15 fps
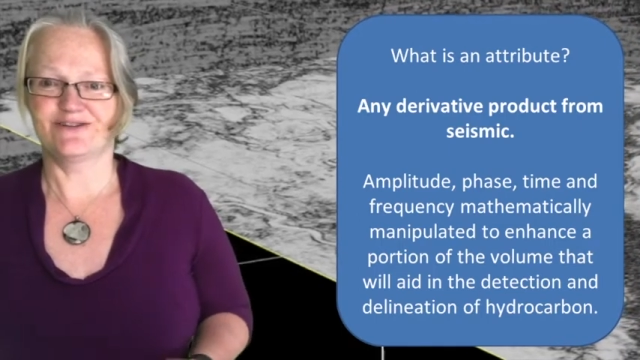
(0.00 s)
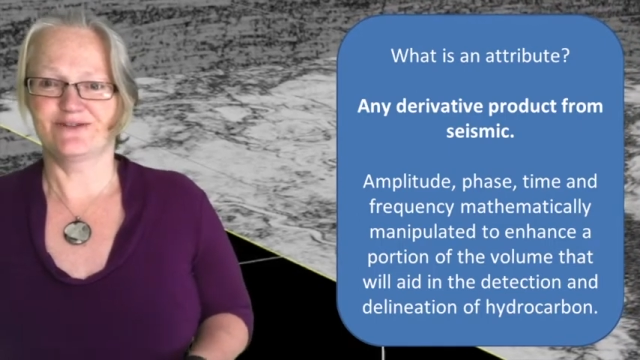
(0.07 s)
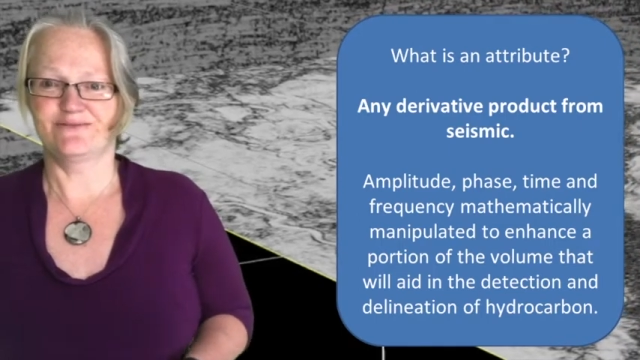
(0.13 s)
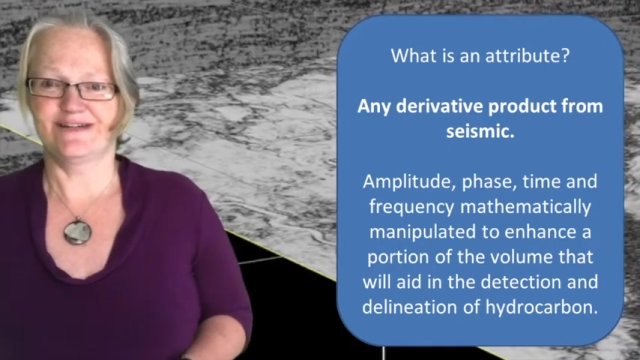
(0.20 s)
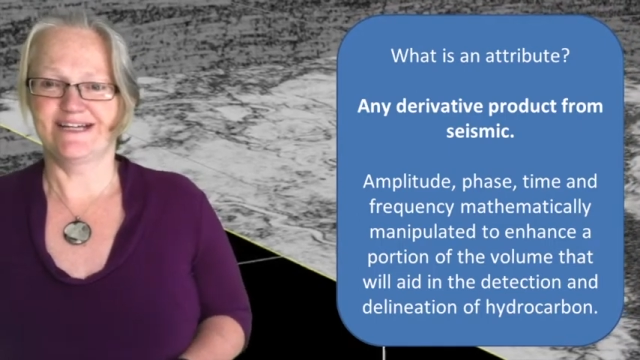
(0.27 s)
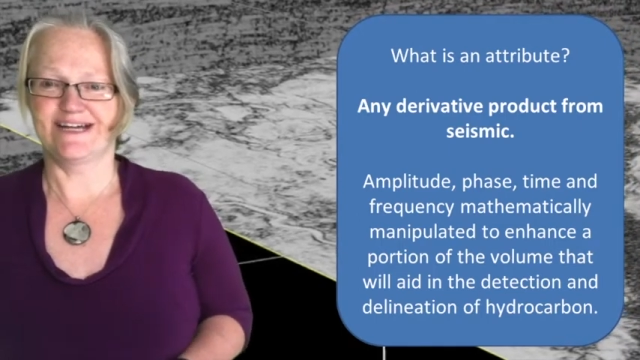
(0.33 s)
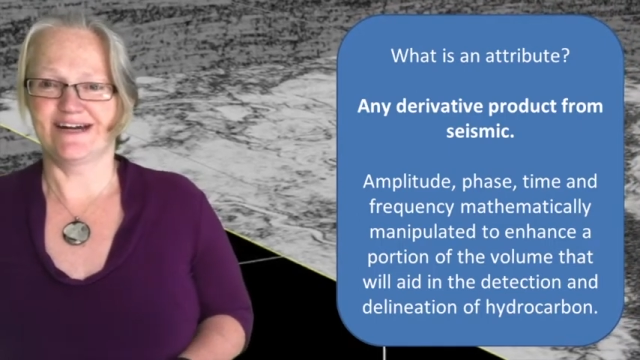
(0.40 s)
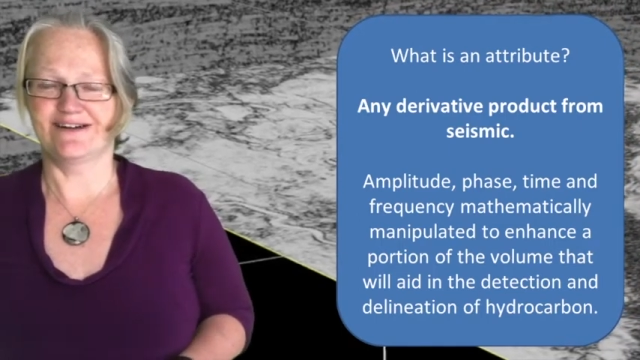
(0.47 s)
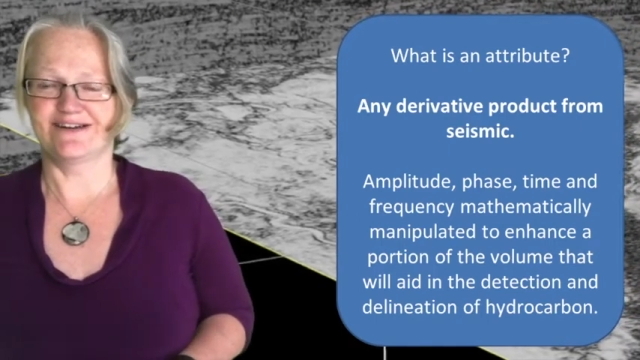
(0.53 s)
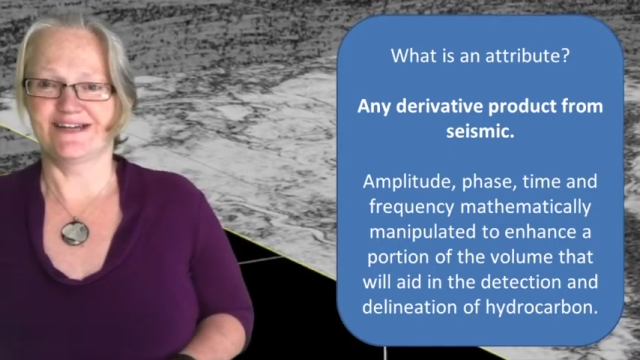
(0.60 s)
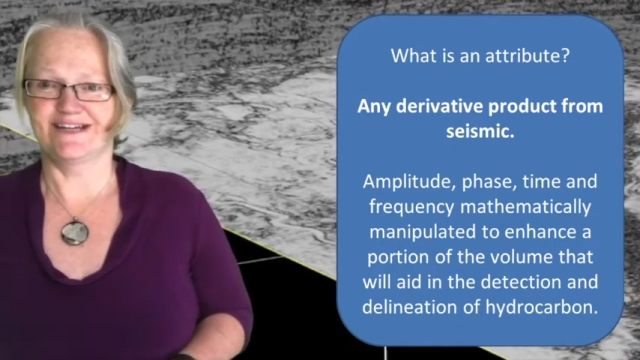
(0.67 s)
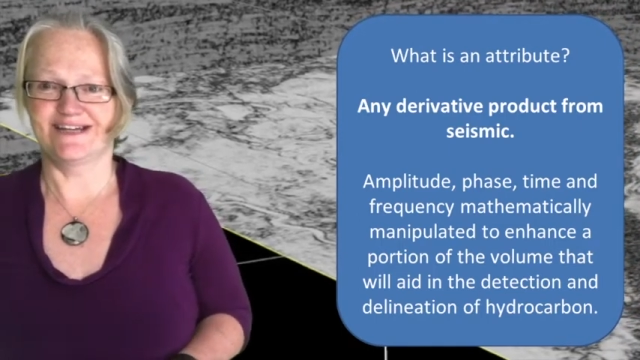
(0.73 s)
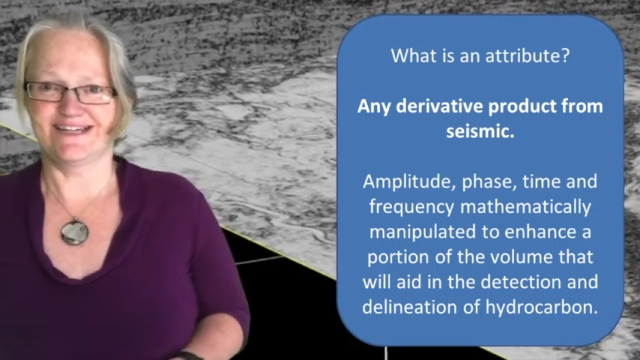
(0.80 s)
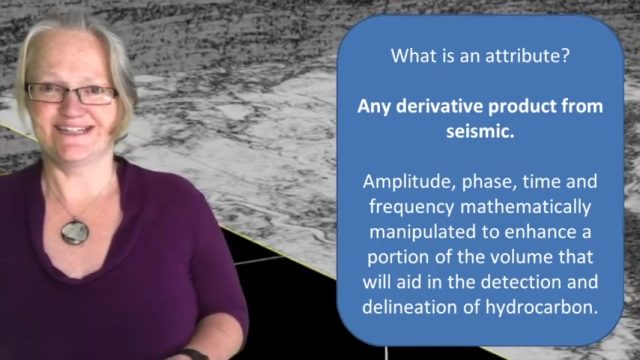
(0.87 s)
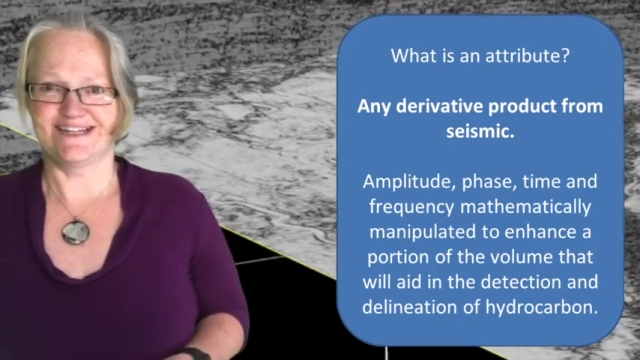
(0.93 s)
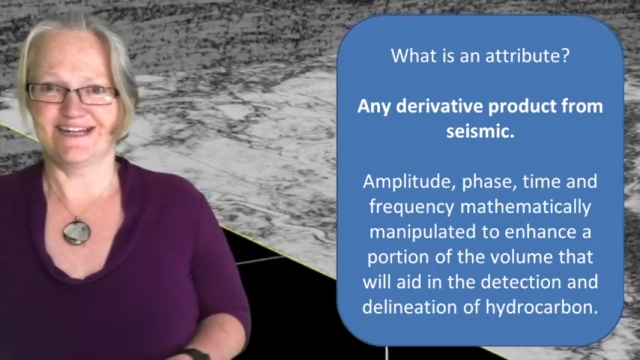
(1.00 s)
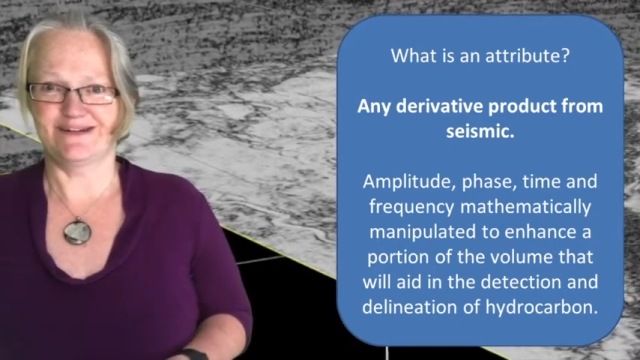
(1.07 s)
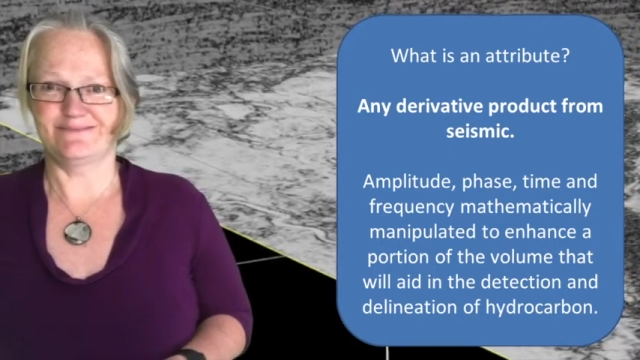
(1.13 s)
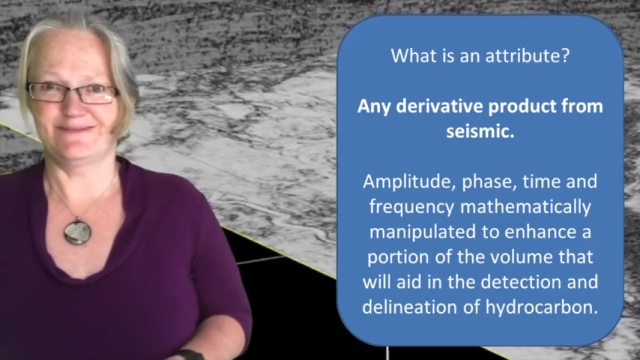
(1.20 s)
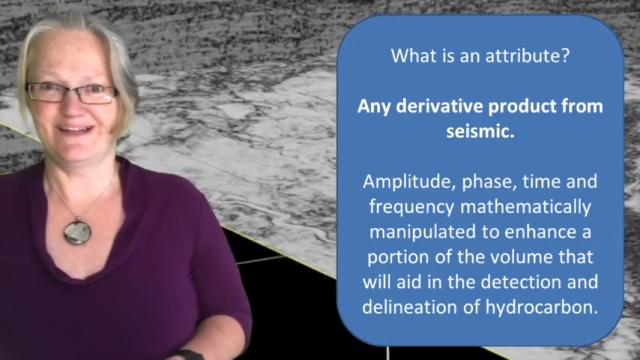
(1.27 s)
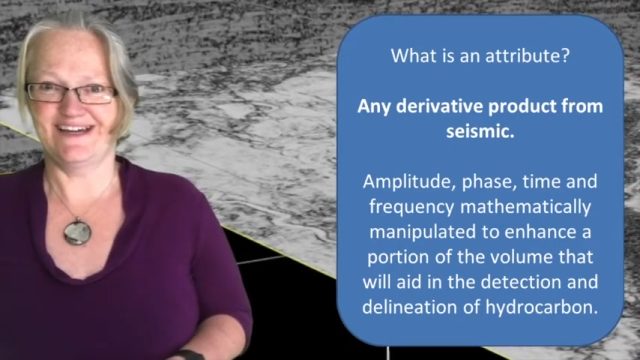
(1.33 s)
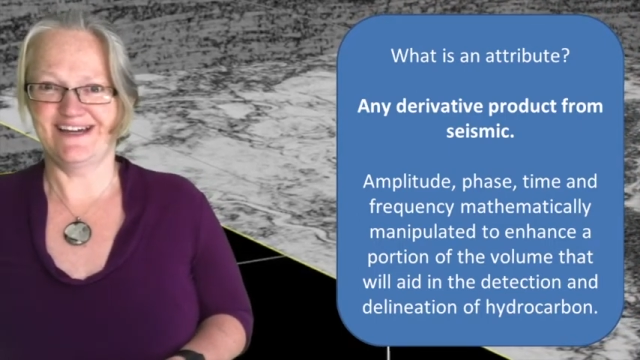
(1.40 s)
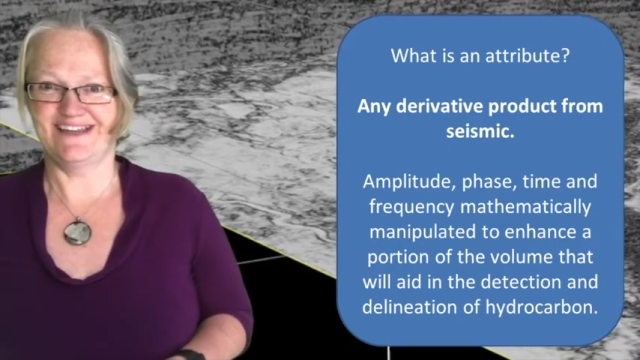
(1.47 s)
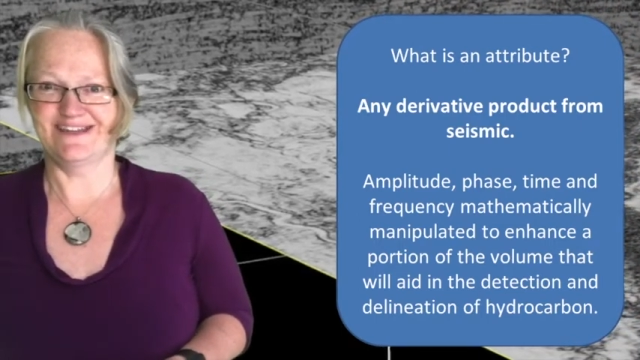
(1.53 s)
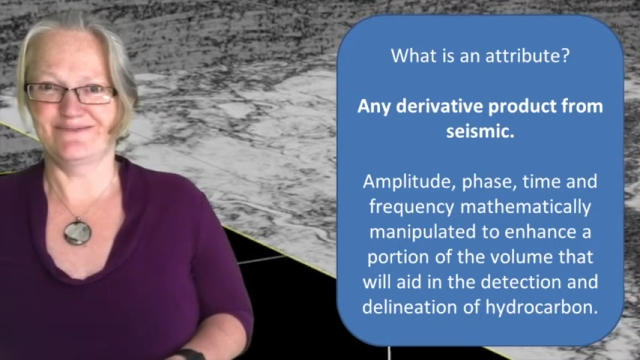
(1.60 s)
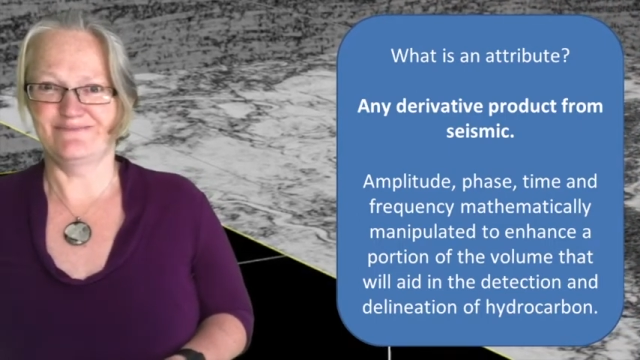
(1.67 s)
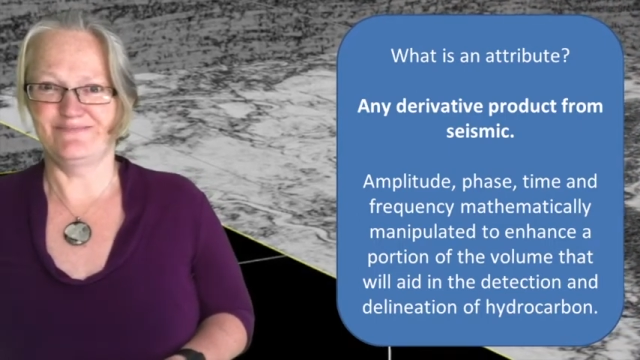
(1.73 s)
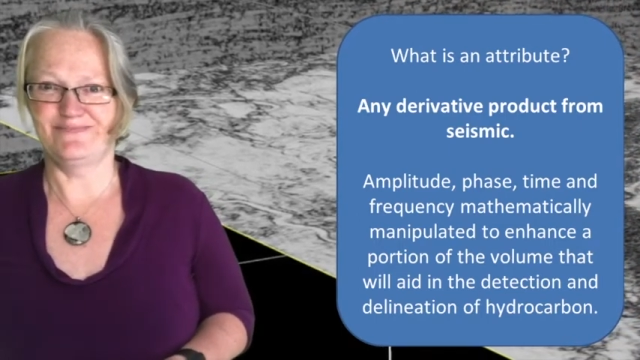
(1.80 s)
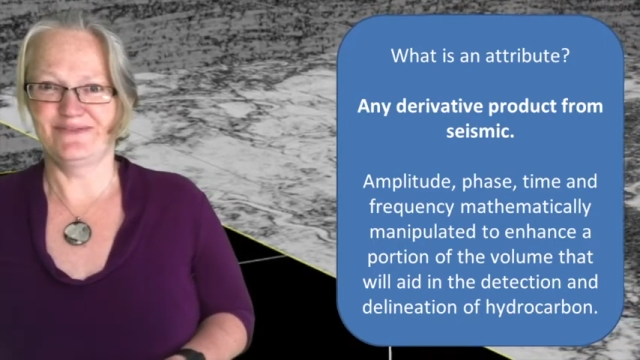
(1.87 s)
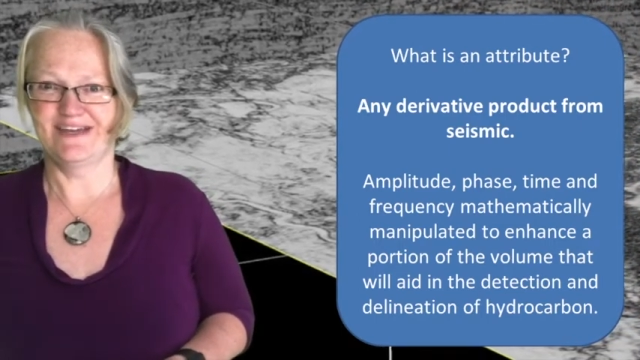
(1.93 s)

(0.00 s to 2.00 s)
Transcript: do we calculate and apply them?